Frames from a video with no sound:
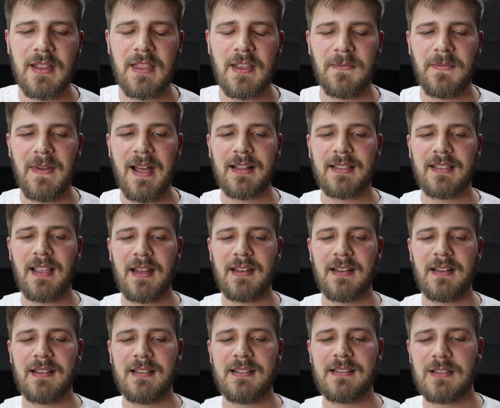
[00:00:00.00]
in the fact
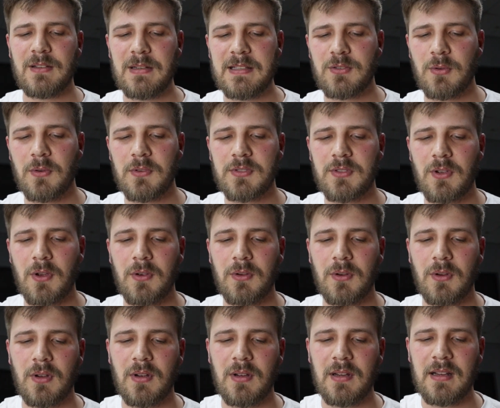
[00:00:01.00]
that
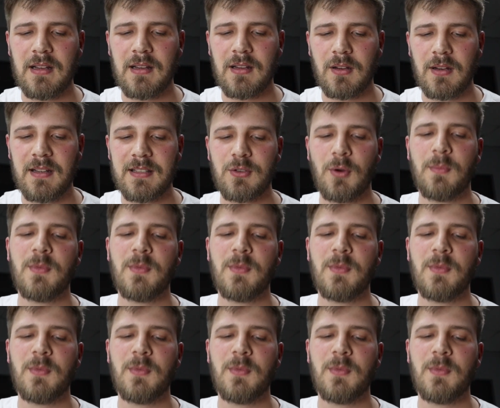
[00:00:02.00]
it's